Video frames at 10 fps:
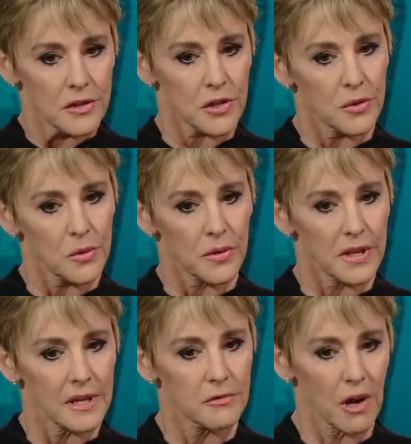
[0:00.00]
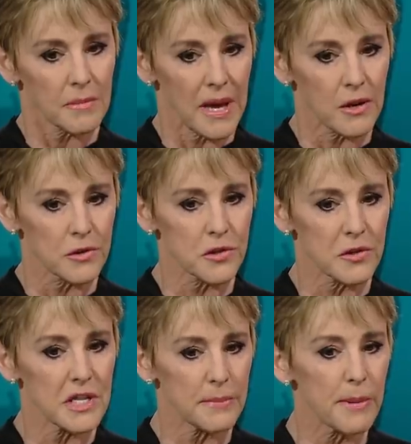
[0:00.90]
to the drug makers, you
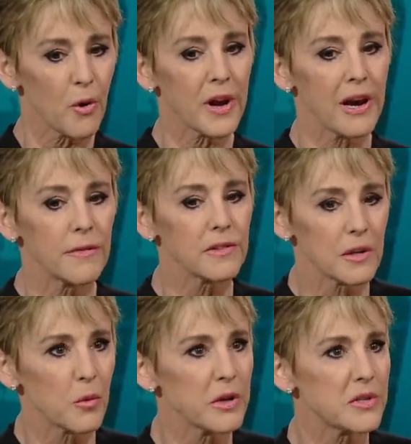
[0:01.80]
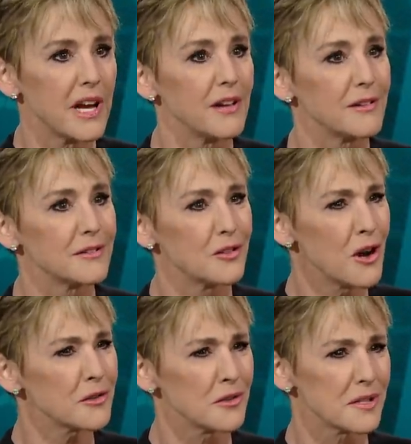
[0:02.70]
need to be more careful in what you tell
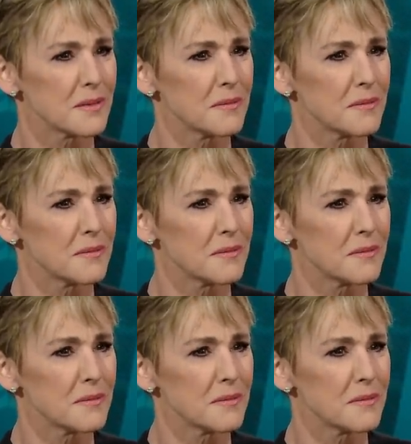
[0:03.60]
doctors.